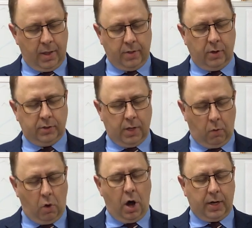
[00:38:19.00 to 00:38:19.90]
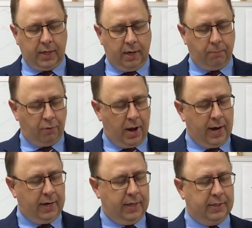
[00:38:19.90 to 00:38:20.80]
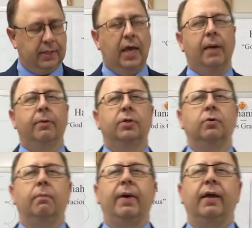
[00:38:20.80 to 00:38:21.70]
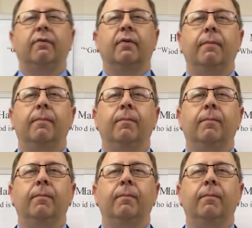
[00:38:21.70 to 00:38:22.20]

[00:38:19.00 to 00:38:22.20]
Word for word: And those that walk in pride, he is able to abase.